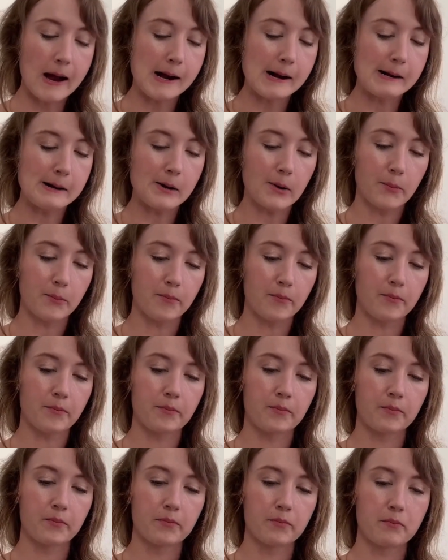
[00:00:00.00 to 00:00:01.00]

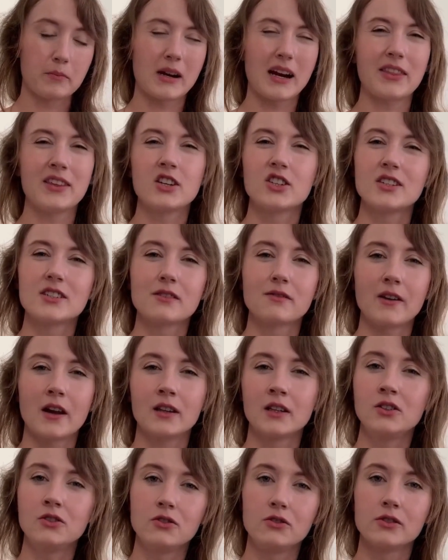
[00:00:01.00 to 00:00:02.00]
but I think she's a
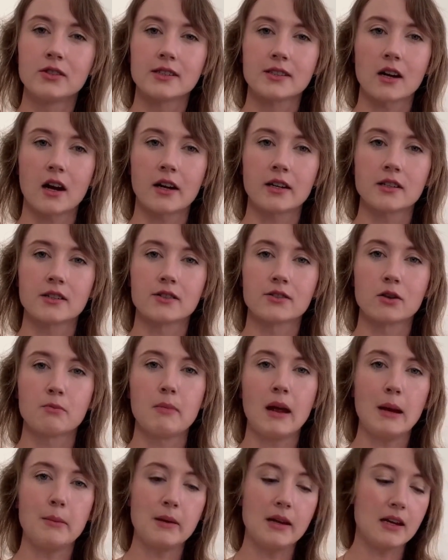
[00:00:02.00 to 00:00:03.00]
fairly new designer,
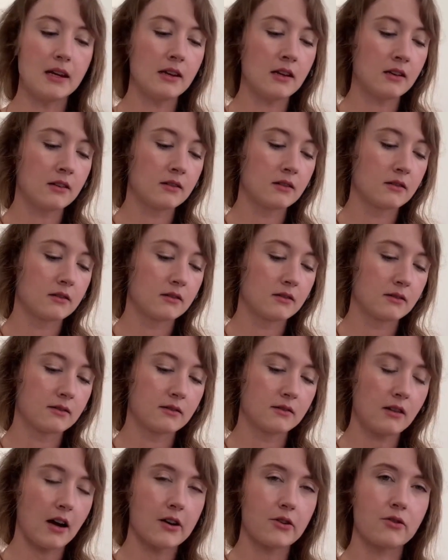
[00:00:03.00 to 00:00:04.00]
so maybe,
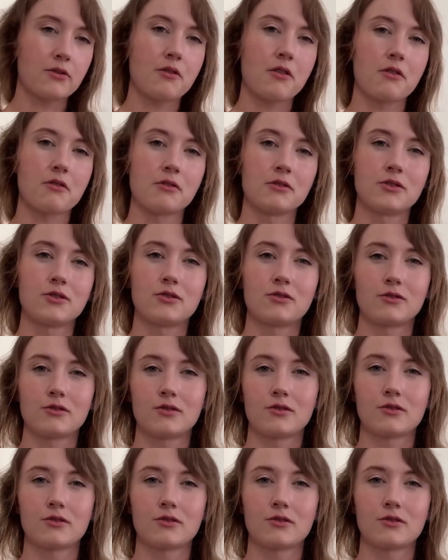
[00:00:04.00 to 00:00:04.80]
I don't know,